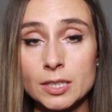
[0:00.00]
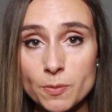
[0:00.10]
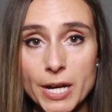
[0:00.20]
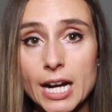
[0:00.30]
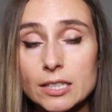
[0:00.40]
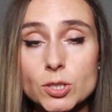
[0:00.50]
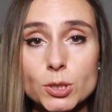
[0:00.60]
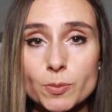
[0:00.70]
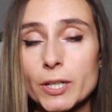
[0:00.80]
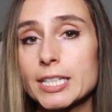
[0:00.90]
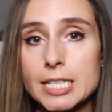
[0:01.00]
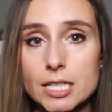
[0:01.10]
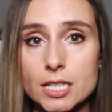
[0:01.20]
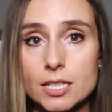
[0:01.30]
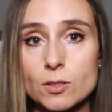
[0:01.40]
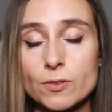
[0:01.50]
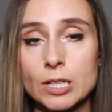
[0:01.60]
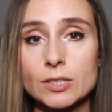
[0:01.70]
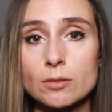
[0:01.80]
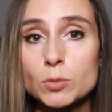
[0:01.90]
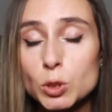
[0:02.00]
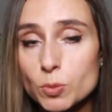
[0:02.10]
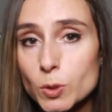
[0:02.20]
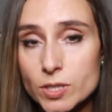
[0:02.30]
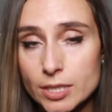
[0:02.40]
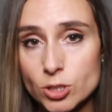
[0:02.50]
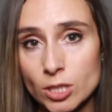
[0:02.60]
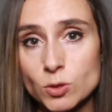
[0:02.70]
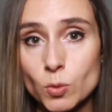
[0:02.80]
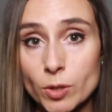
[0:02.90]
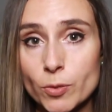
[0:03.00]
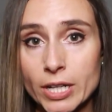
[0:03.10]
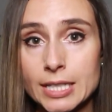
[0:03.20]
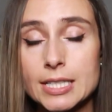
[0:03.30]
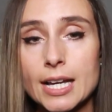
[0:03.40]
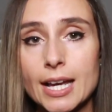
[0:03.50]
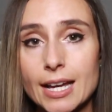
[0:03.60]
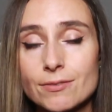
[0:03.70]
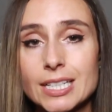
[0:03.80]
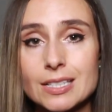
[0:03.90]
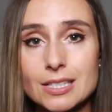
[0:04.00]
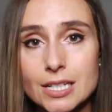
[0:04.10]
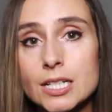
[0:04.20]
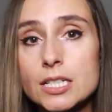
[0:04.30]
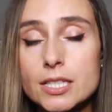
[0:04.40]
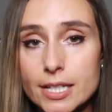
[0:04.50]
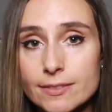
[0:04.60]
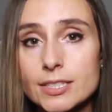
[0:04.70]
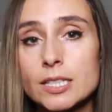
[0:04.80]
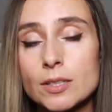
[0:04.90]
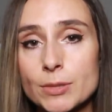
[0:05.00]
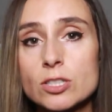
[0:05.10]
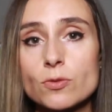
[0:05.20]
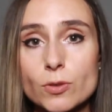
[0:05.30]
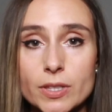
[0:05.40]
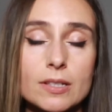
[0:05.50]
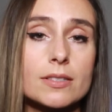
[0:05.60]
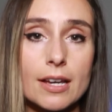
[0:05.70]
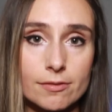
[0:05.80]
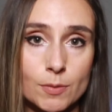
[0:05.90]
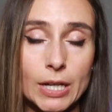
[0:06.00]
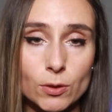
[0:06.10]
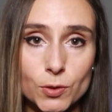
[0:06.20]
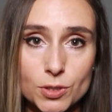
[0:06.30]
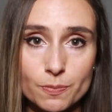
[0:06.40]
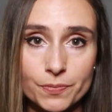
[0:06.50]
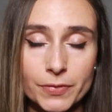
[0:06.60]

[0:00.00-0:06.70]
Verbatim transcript: In the past, third party testing has found that multiple St. John's wort brands have exceeded safety limits for these heavy metals.